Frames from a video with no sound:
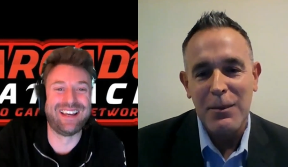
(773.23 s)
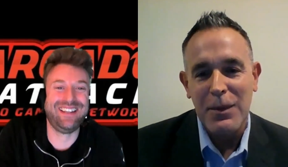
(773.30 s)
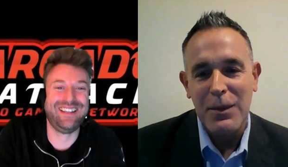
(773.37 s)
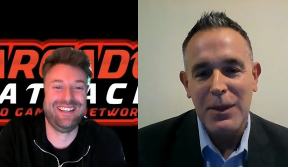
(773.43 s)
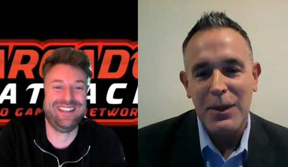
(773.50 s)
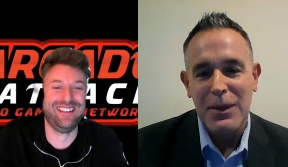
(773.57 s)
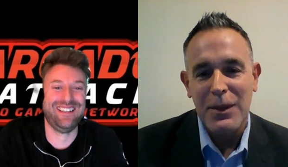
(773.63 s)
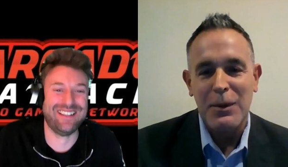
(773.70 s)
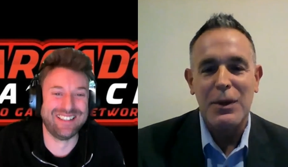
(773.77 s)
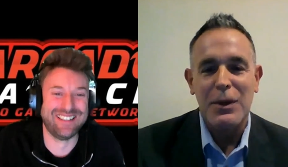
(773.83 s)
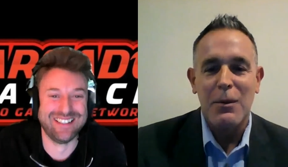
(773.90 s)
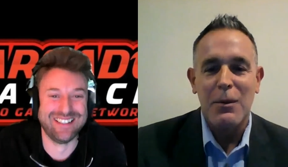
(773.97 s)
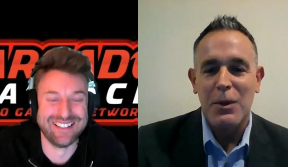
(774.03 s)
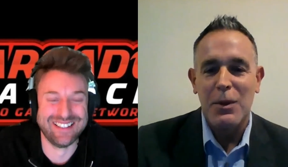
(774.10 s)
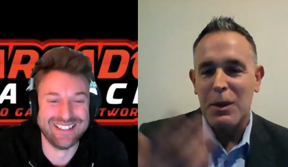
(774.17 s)
Speaker 1: The, with
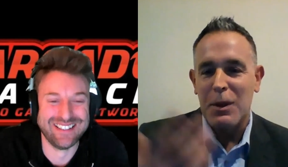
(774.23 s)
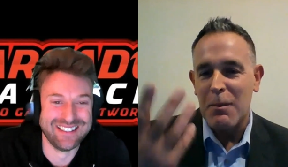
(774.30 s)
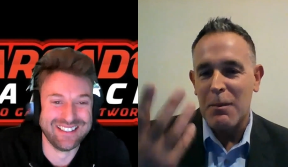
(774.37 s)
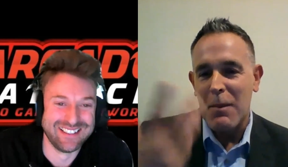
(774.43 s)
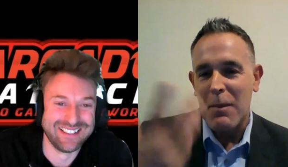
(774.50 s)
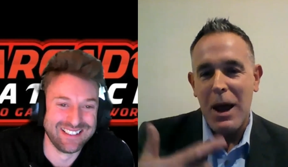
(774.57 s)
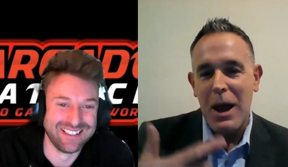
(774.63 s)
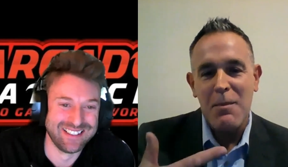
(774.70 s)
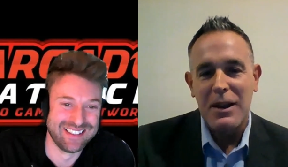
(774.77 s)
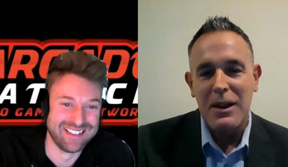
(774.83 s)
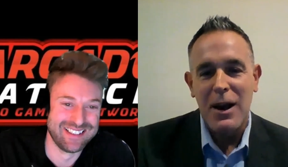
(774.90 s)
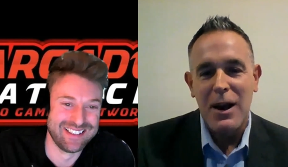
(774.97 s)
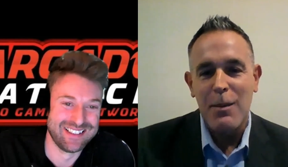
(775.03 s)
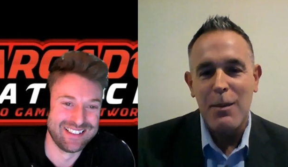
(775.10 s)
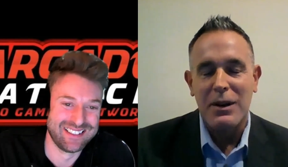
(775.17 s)
the, the makeup
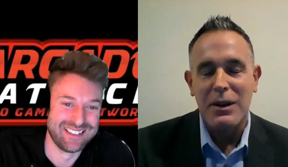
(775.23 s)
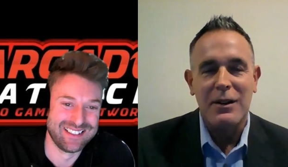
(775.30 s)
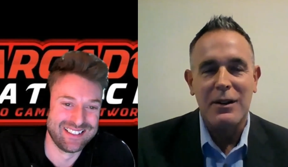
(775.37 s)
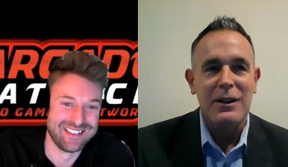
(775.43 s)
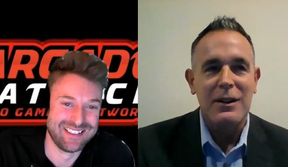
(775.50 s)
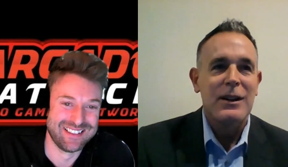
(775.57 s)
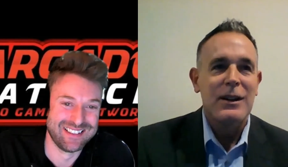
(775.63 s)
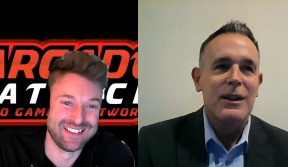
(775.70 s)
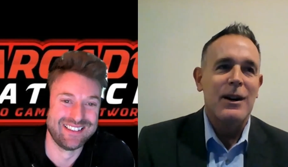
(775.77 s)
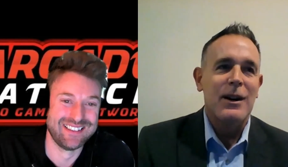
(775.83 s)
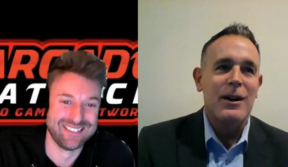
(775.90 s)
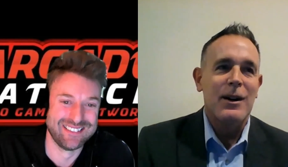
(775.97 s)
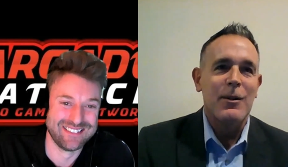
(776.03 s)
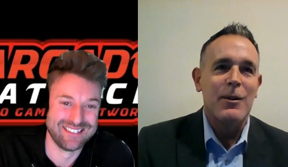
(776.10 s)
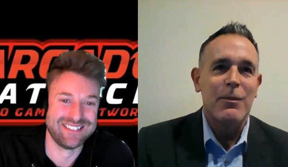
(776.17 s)
and
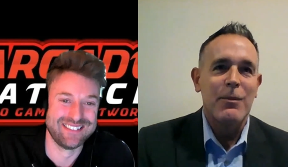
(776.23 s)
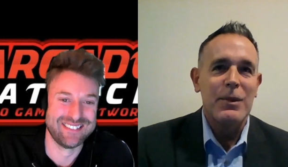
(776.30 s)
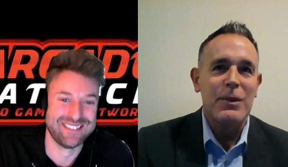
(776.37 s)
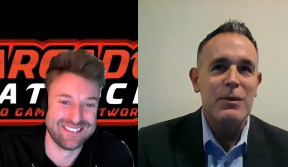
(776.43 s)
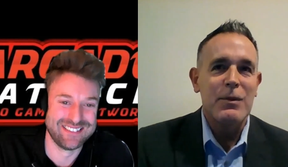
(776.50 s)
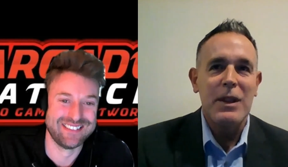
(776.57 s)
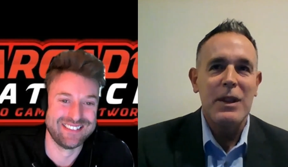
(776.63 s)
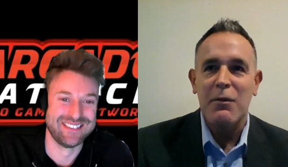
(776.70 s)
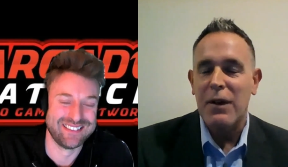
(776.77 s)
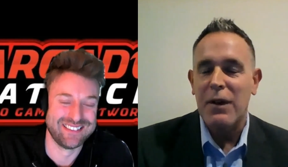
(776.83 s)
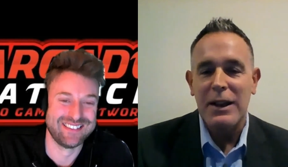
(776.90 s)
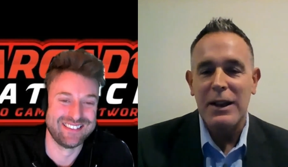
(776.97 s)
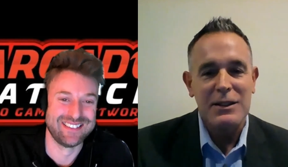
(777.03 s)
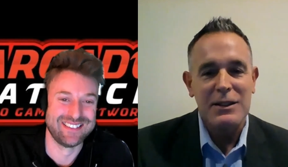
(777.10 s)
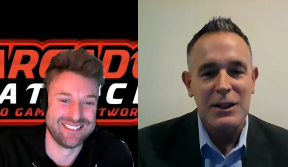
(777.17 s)
um, even that
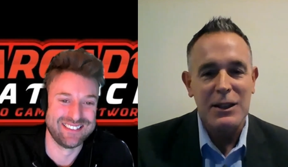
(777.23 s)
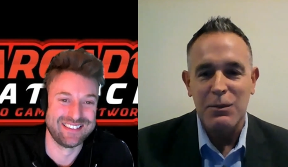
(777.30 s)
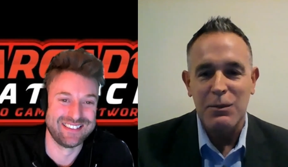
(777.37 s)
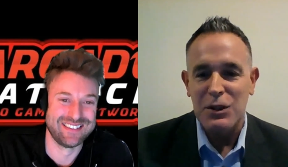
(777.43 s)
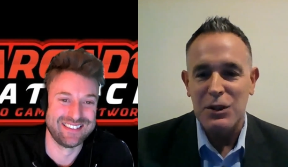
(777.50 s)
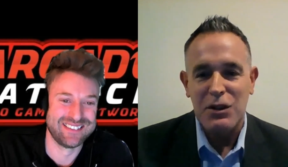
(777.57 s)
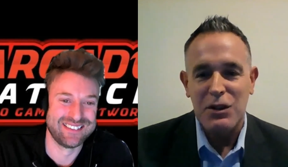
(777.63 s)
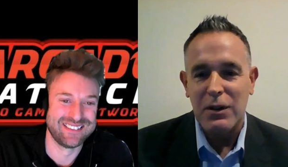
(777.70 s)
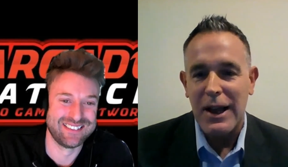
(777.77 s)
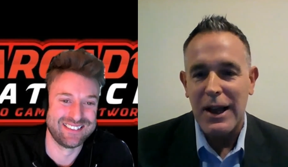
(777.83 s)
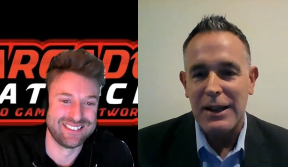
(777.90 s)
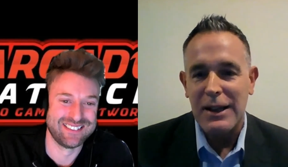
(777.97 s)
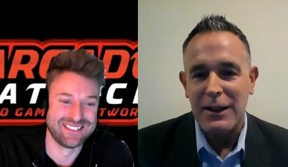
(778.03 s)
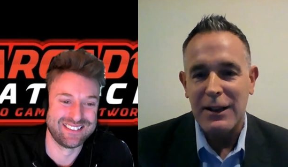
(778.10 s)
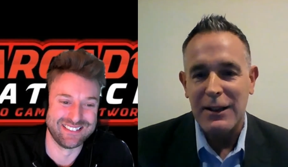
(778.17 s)
fight scene was just
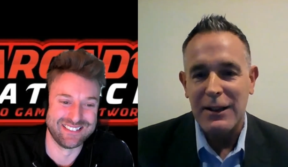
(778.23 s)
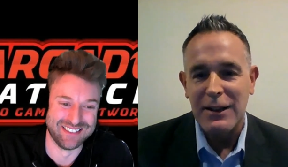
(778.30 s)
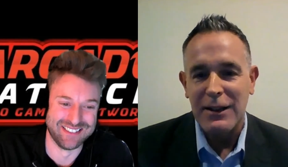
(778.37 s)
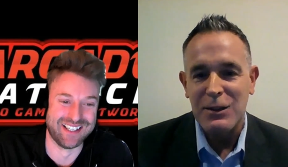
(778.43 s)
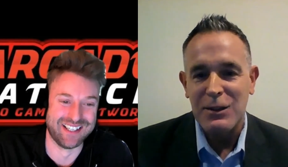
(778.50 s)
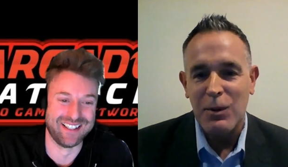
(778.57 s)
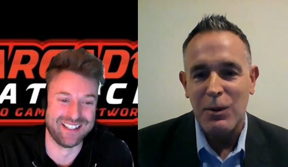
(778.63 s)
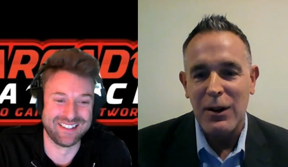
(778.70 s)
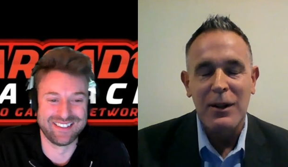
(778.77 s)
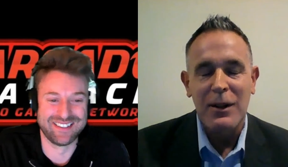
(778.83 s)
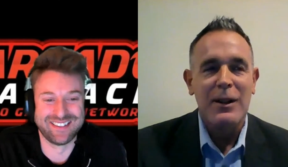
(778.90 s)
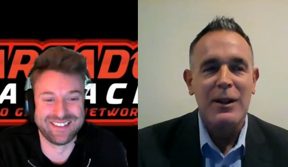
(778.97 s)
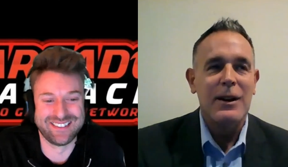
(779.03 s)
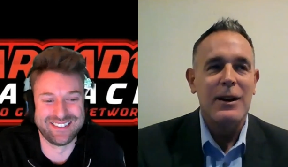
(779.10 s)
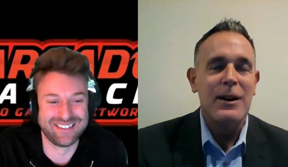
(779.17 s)
classic as yeah, well.
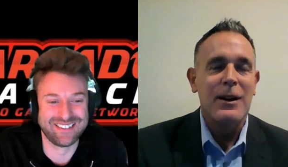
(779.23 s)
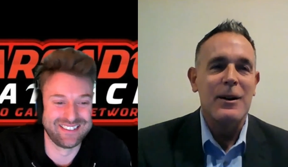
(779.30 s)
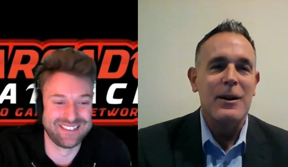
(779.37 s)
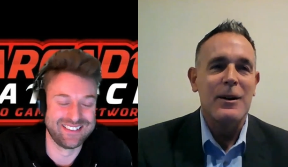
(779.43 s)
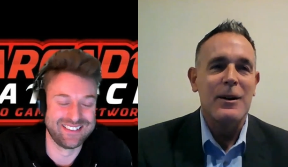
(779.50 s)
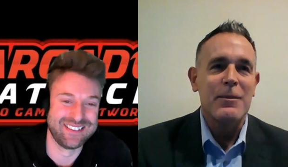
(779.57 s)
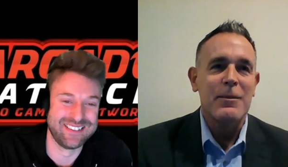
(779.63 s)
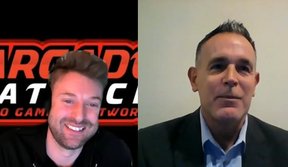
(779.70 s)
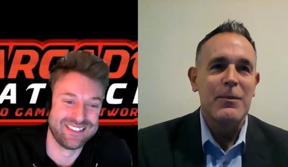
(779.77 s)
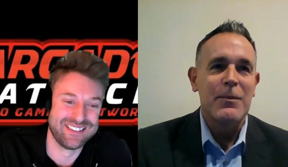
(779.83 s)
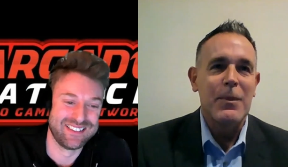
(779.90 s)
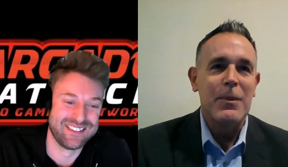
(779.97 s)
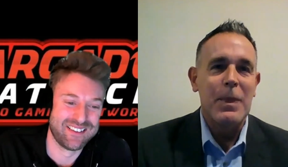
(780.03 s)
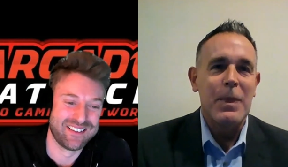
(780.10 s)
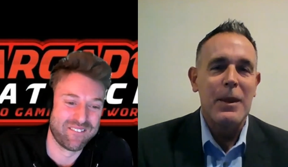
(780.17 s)
Yeah. Um,
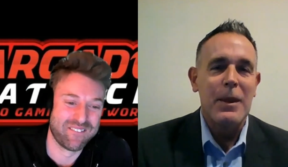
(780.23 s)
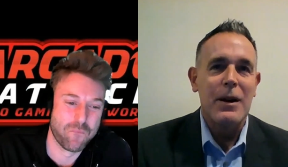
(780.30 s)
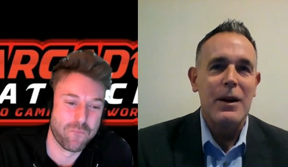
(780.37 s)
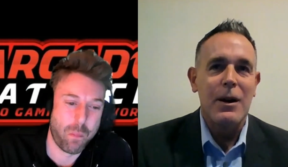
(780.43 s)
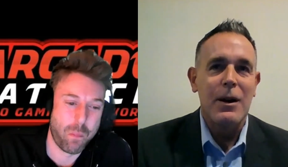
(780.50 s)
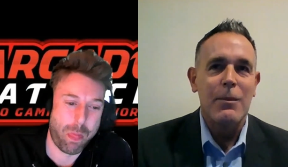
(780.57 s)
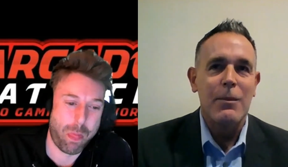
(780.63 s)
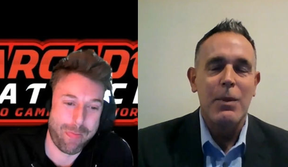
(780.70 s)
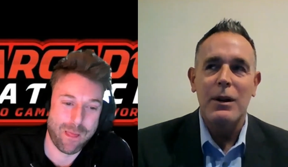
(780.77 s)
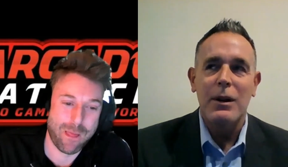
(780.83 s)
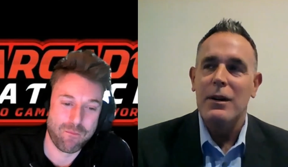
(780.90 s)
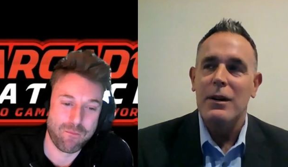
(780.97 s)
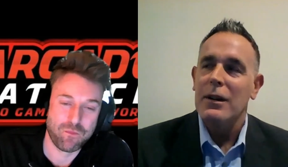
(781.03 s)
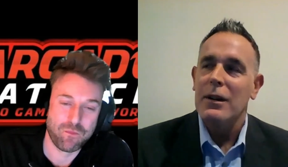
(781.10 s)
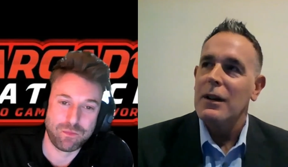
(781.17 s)
uh,
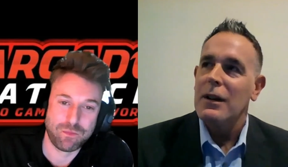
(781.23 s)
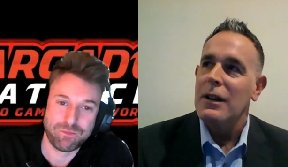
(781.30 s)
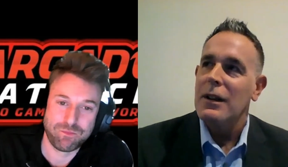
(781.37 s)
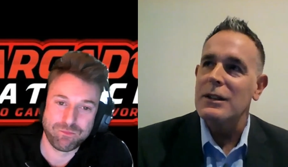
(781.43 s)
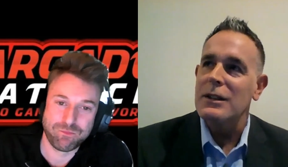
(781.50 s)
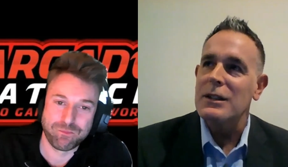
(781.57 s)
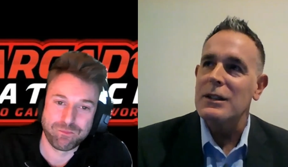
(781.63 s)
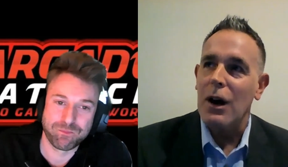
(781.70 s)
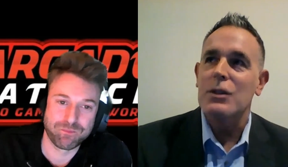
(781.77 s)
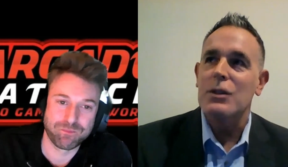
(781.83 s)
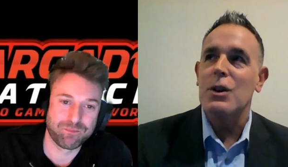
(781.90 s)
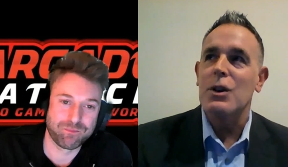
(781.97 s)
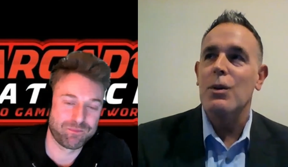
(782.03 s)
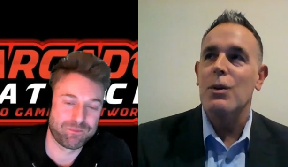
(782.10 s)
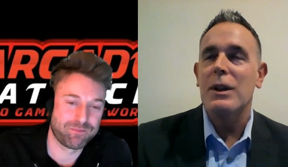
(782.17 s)
but let's see.
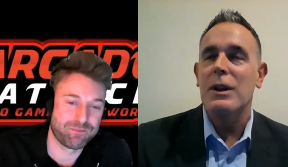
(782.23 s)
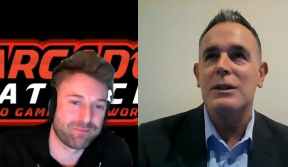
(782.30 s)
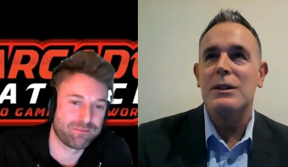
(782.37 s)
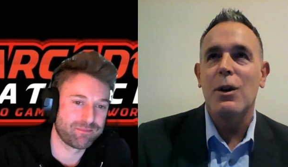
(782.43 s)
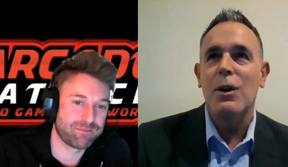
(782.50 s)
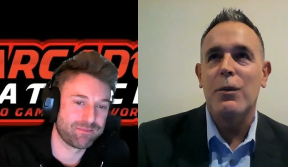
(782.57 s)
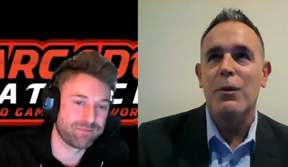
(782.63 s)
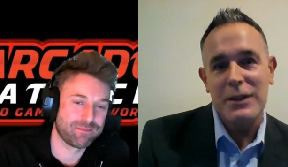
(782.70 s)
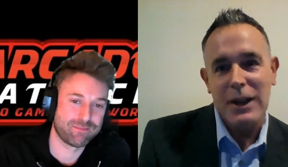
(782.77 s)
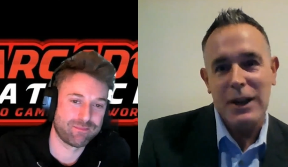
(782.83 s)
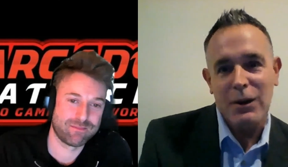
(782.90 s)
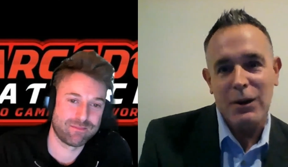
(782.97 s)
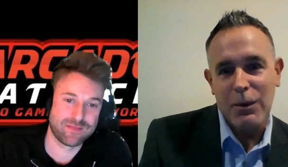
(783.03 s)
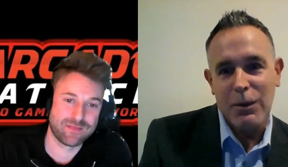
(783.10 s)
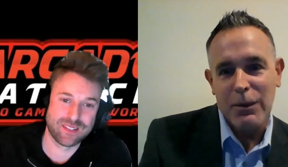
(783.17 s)
Uh, so let's go for a
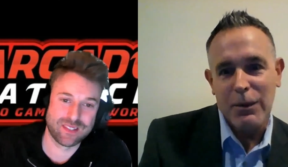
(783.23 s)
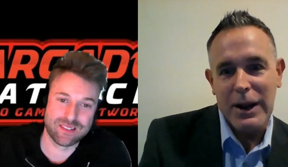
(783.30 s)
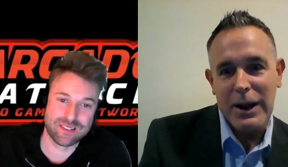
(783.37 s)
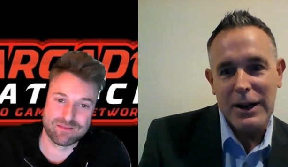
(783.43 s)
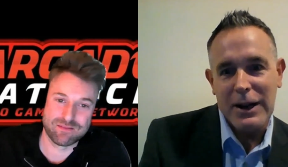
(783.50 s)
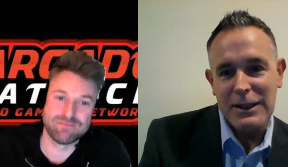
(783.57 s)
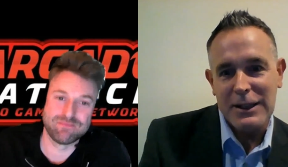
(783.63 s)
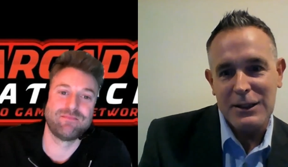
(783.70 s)
second one, right? Because that's an